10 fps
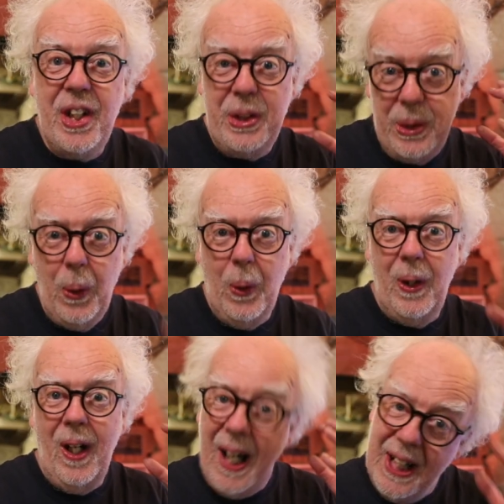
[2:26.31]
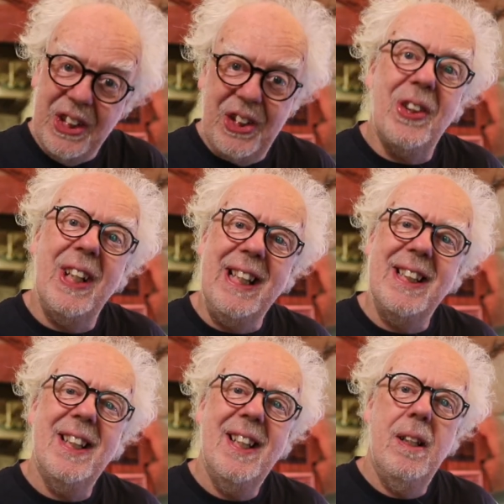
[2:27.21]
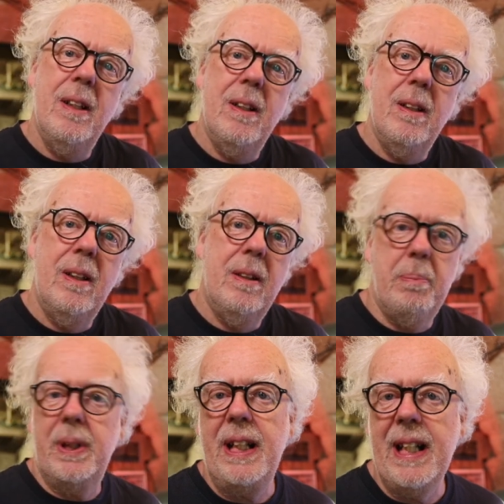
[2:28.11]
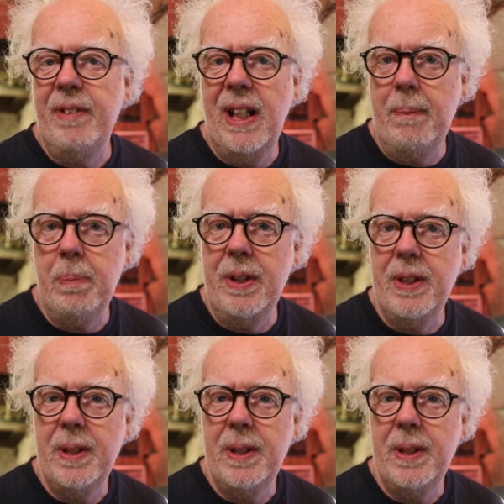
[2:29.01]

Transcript: your high street but it never happened.